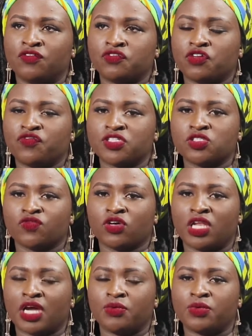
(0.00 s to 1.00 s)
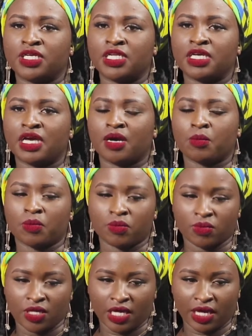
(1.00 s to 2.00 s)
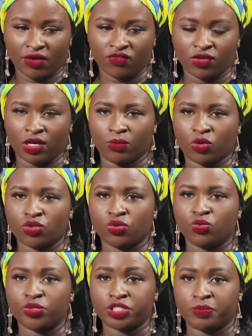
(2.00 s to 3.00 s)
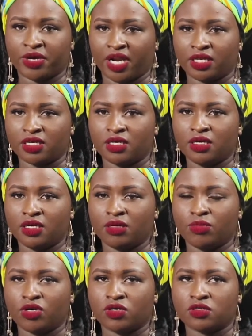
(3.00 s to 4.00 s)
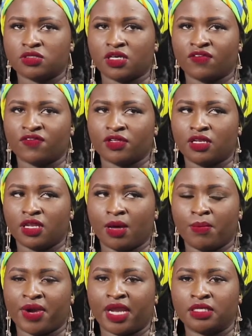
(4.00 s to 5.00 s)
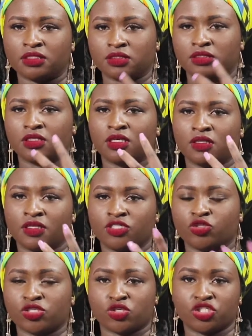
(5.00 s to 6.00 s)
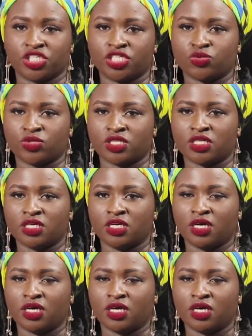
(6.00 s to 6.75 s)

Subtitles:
First of all, I really am careful about which brand, because I feel a brand that you associate with,